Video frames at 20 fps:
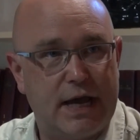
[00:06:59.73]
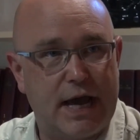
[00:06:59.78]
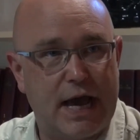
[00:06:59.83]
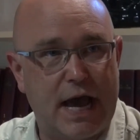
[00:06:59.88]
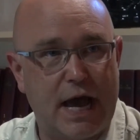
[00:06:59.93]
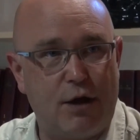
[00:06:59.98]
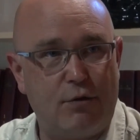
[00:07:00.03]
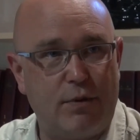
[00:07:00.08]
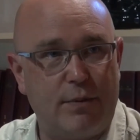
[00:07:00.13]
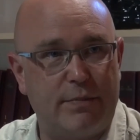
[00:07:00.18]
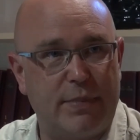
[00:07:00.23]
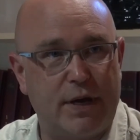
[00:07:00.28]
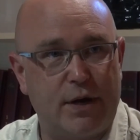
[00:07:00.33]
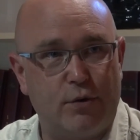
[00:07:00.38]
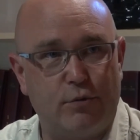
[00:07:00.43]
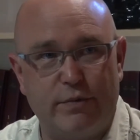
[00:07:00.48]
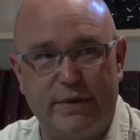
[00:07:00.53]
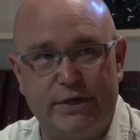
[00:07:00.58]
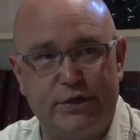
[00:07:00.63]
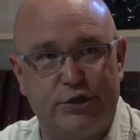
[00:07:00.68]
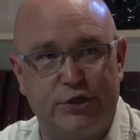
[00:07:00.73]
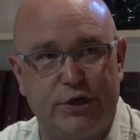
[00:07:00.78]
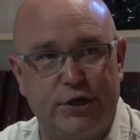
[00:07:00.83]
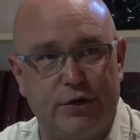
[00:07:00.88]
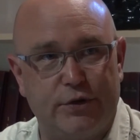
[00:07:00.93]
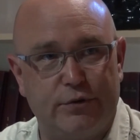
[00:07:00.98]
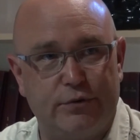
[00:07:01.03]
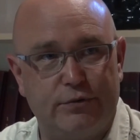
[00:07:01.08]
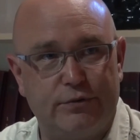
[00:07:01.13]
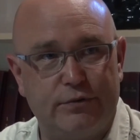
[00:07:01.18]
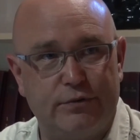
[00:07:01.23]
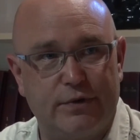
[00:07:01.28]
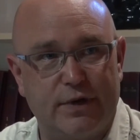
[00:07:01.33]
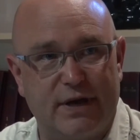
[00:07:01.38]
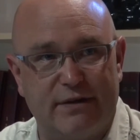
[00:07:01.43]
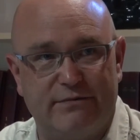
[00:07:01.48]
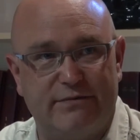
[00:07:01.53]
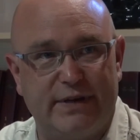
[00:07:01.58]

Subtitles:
how about we shoot a